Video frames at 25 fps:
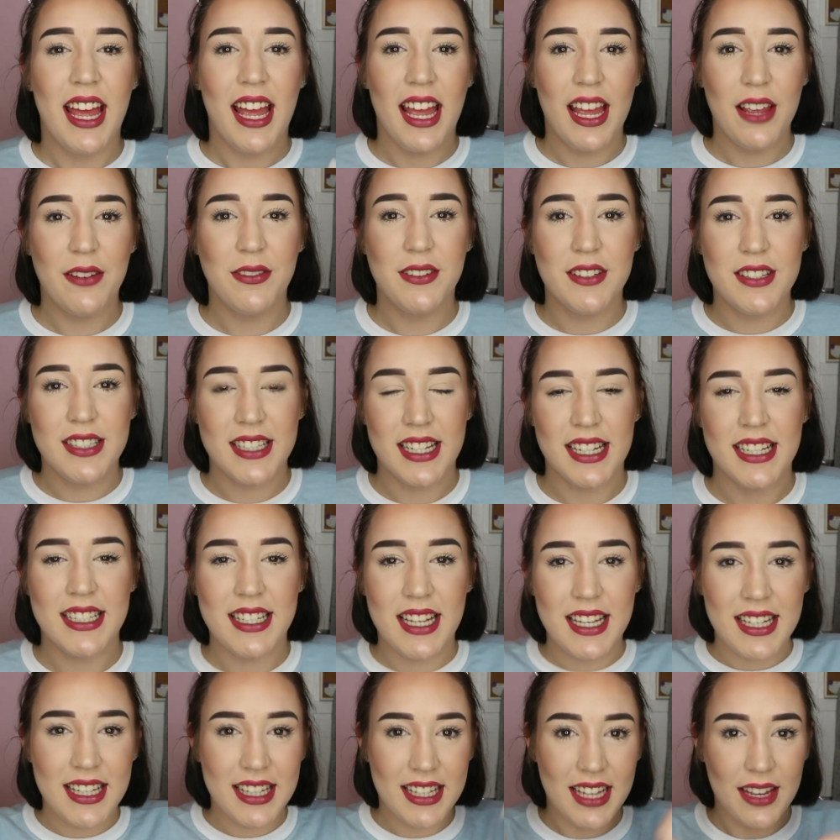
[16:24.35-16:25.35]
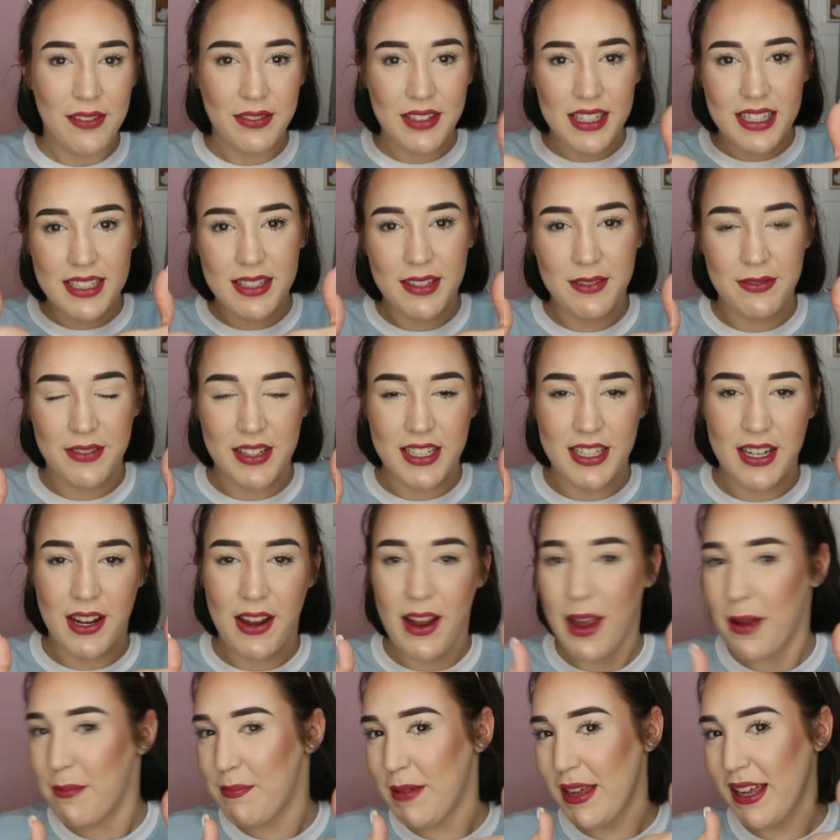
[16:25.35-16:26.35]
If you did, give this
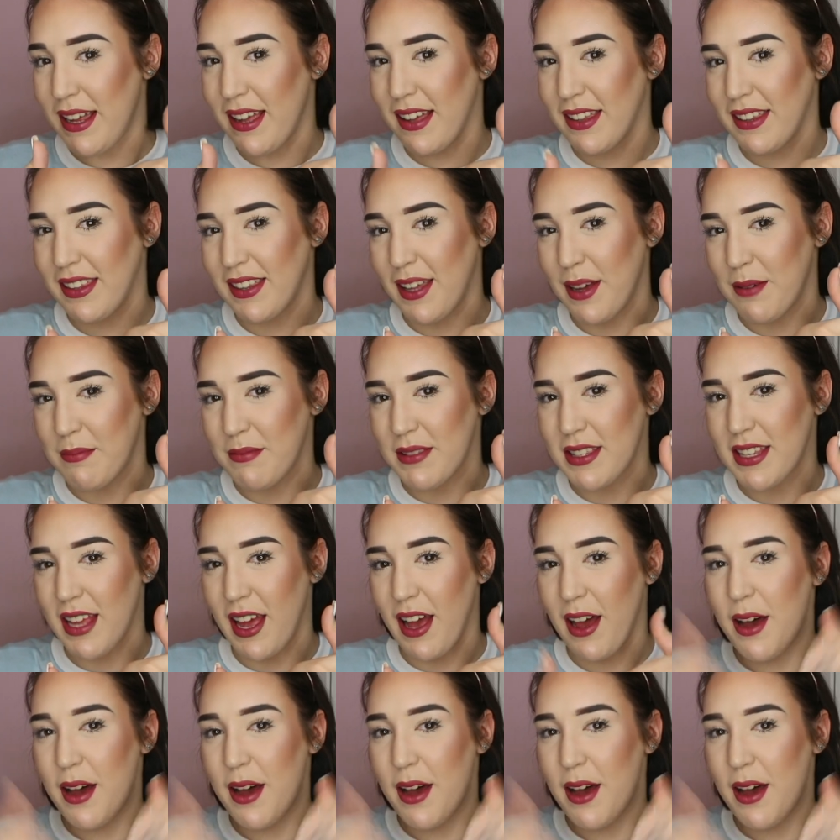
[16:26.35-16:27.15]
video a big thumbs